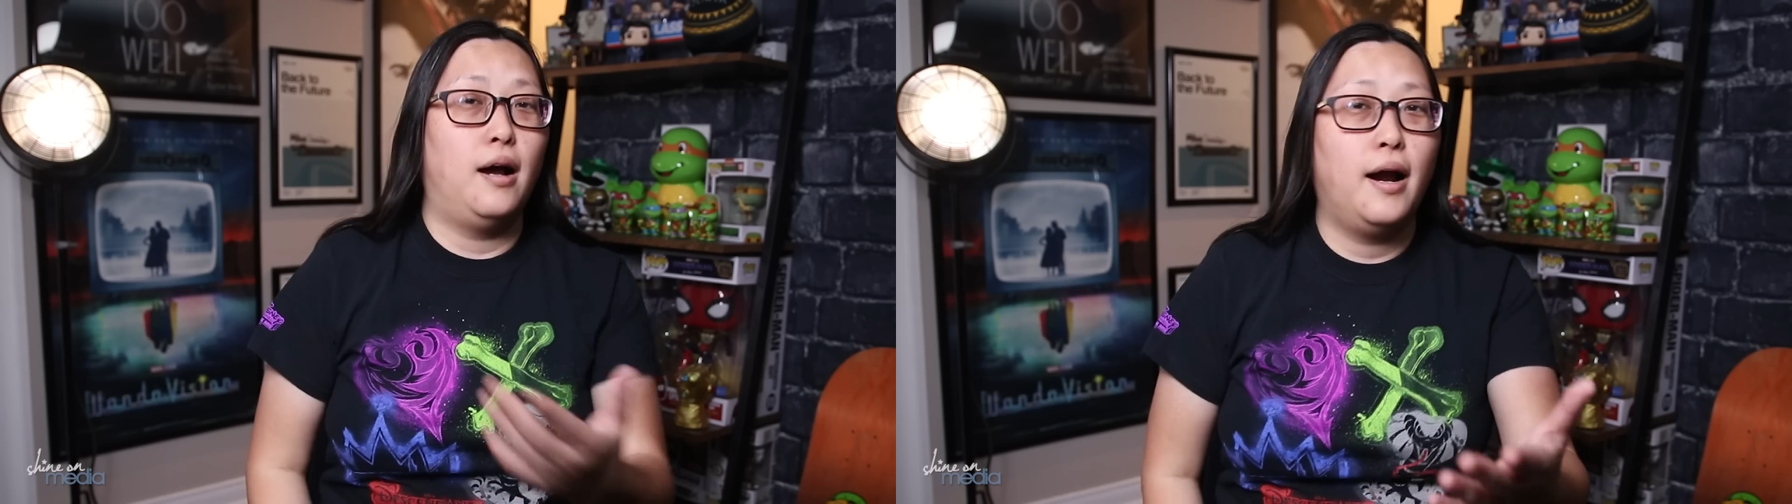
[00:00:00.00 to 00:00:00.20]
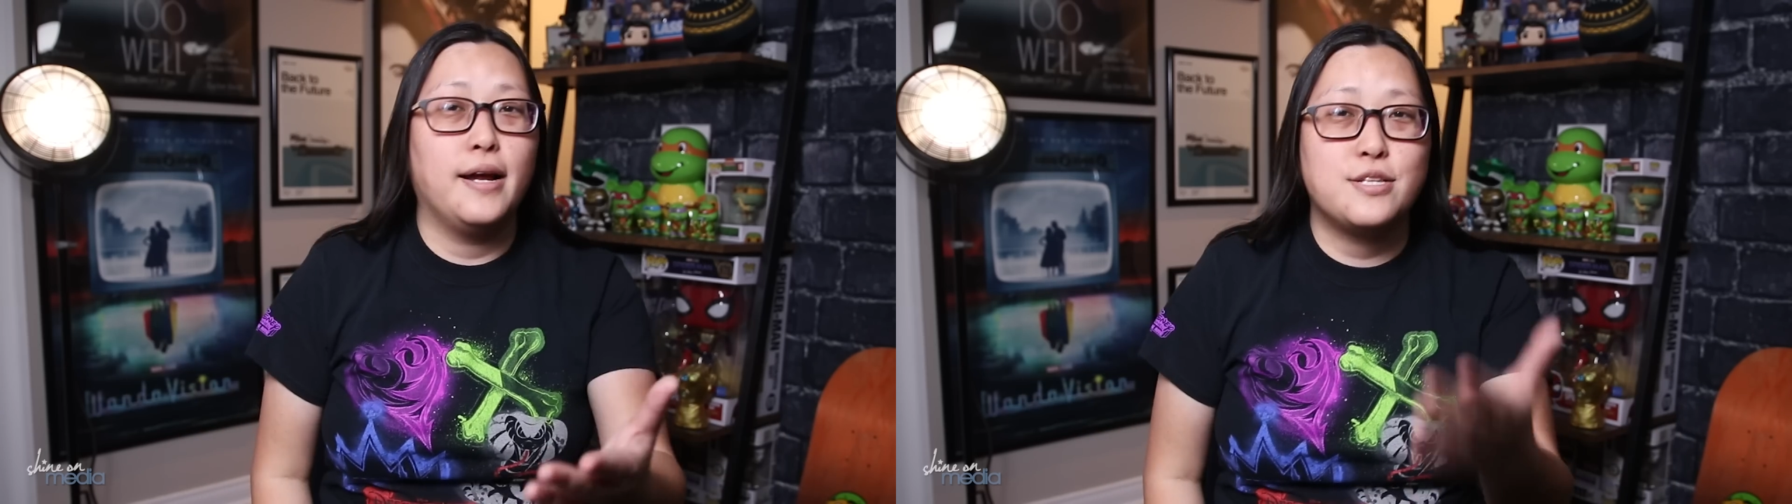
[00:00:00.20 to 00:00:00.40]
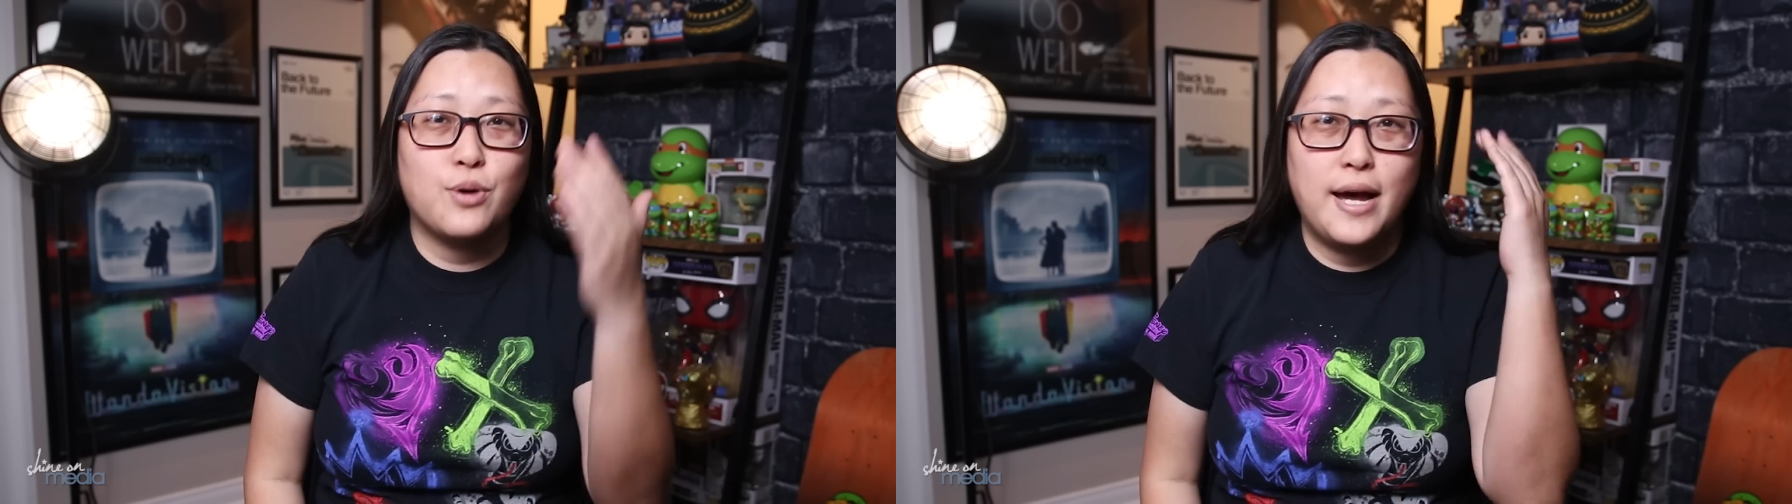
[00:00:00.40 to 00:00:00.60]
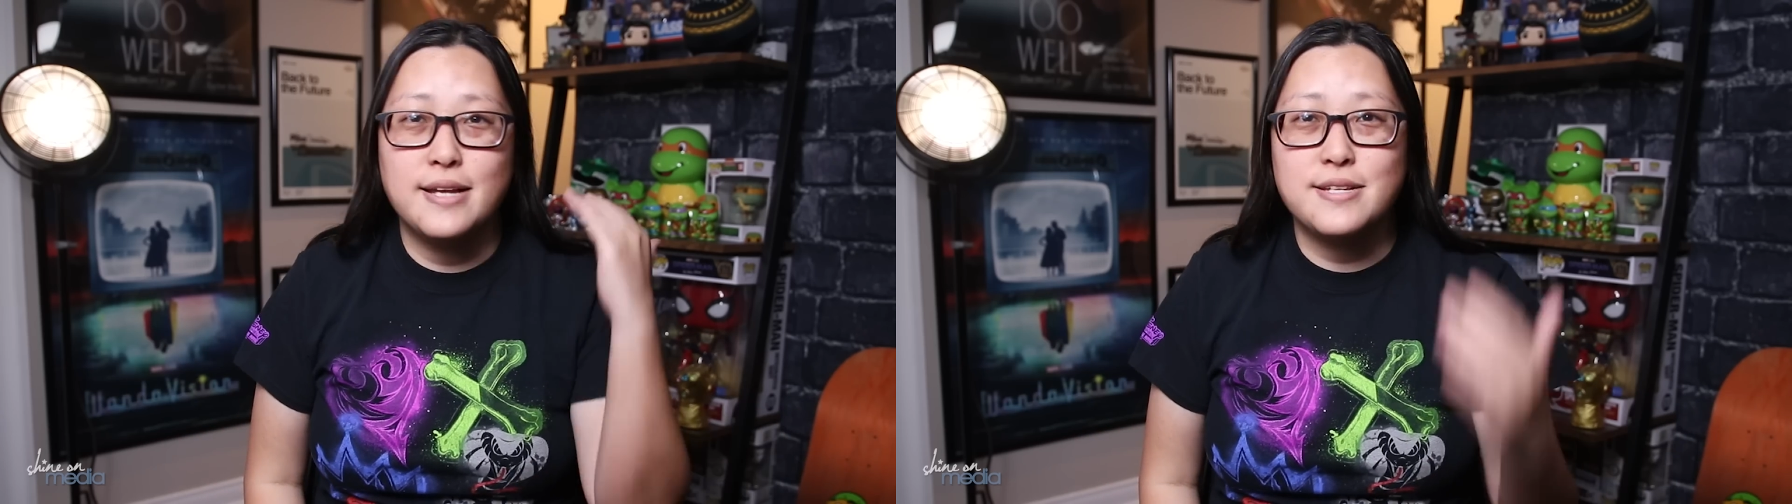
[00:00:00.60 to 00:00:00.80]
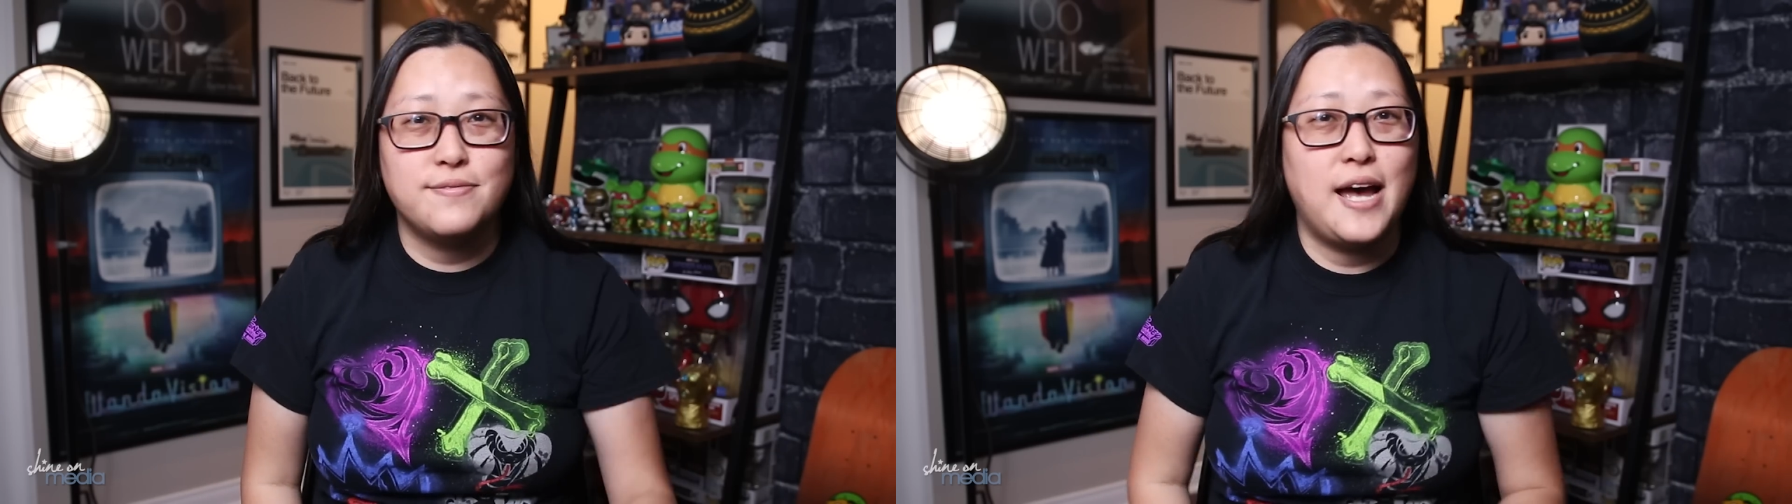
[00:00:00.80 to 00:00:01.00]
All right, so
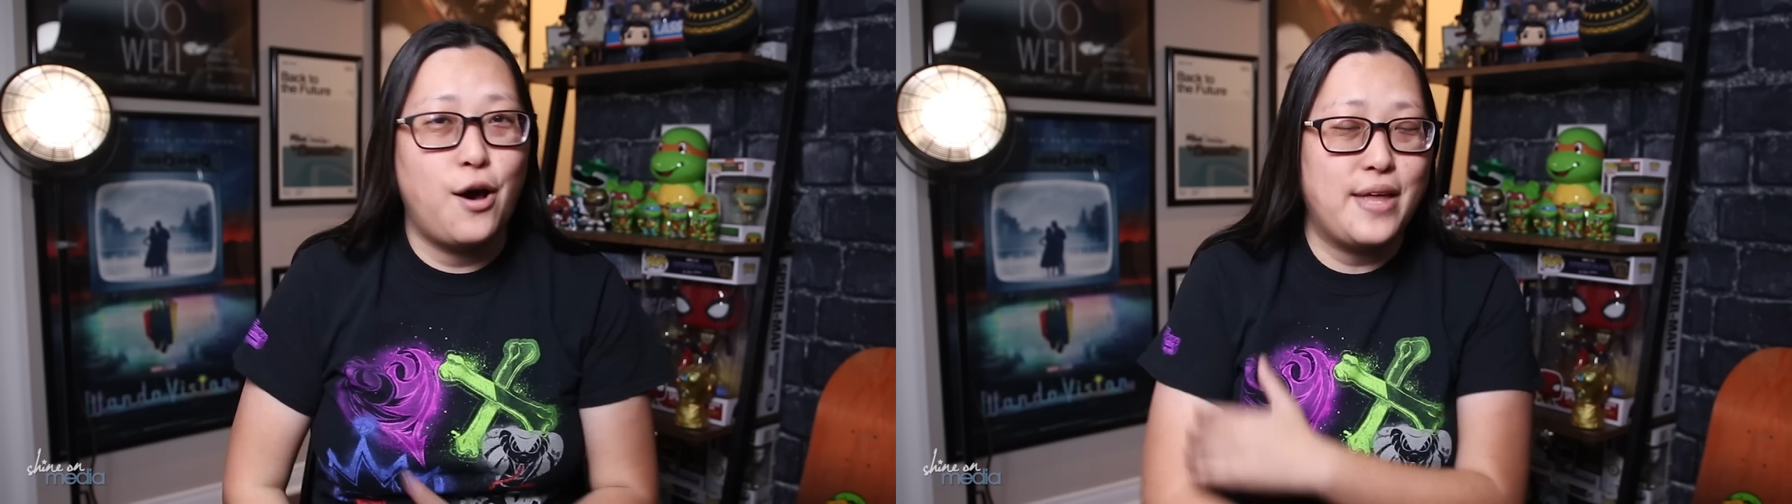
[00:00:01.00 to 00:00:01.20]
as of now,